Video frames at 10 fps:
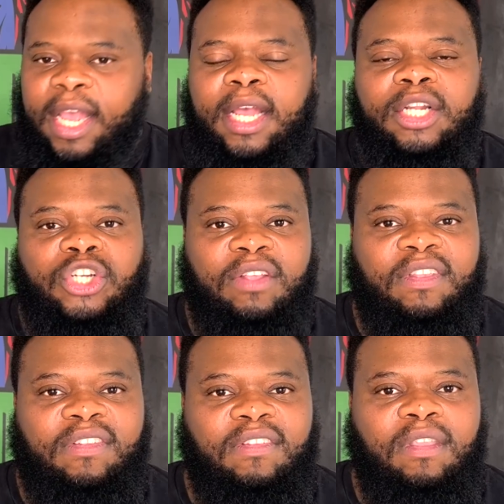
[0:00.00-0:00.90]

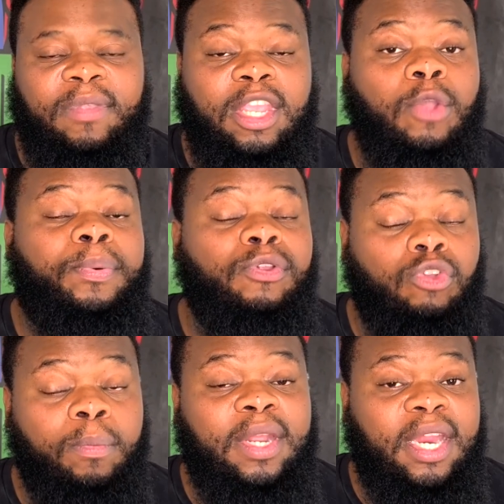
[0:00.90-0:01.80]
justice system that you're
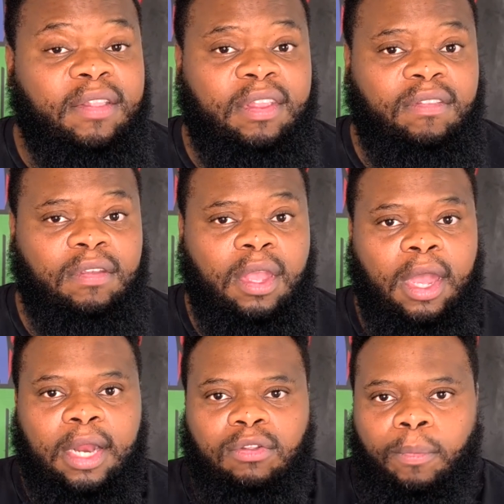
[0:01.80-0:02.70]
presumed innocent
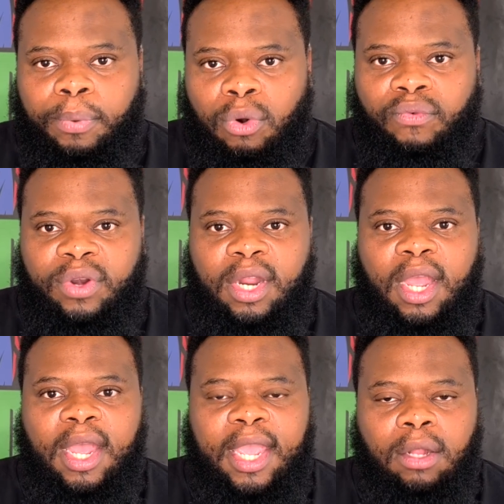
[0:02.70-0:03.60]
until proven
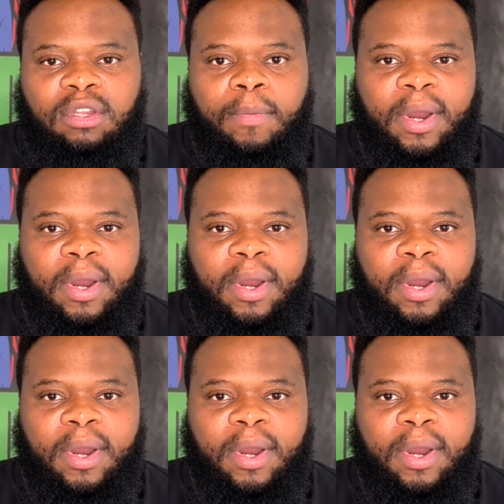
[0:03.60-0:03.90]
guilty.